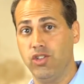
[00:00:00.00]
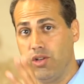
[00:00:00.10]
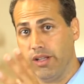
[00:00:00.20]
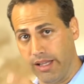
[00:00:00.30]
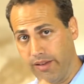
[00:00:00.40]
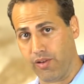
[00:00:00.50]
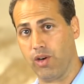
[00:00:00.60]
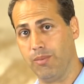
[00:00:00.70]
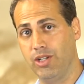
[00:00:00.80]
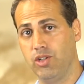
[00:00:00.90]
into the living
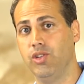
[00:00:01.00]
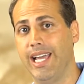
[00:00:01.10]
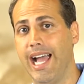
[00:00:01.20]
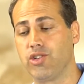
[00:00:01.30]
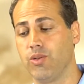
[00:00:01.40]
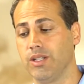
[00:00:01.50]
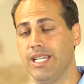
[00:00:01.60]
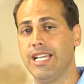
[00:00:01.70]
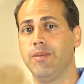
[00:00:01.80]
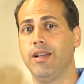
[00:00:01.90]
room and do the actual
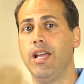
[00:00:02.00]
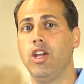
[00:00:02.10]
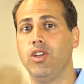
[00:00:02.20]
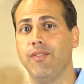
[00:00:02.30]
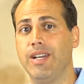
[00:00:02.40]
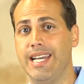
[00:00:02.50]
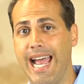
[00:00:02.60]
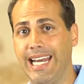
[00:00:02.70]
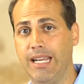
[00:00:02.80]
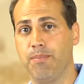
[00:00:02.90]
assessment, you have a
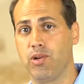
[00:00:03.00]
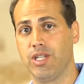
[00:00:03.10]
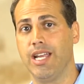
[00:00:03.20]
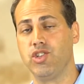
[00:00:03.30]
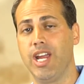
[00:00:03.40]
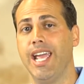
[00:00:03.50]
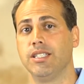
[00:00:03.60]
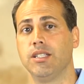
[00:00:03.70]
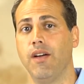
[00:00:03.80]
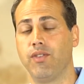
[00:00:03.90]
90%
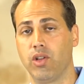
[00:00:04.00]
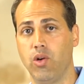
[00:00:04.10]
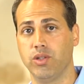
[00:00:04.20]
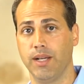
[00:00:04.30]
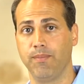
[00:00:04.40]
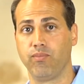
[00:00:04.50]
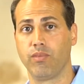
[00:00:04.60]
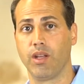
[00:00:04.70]
chance of closing.